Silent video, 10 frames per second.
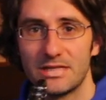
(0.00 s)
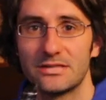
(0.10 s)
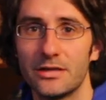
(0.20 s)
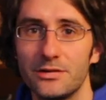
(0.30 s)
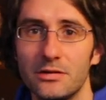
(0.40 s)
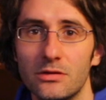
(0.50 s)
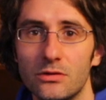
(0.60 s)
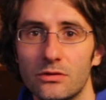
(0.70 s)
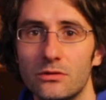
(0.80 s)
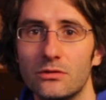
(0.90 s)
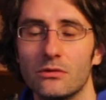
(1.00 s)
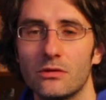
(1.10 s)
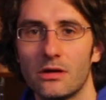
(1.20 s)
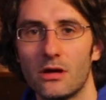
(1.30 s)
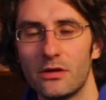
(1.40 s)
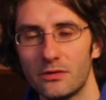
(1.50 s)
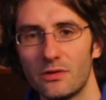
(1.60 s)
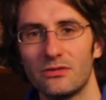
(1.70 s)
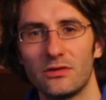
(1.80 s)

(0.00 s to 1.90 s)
that's something that you could do, okay? Otherwise,